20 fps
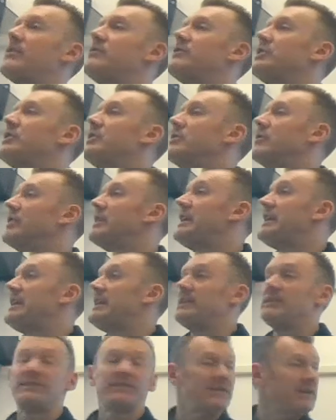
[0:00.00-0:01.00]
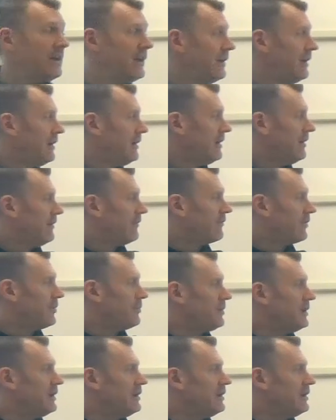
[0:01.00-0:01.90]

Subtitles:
of degrees from the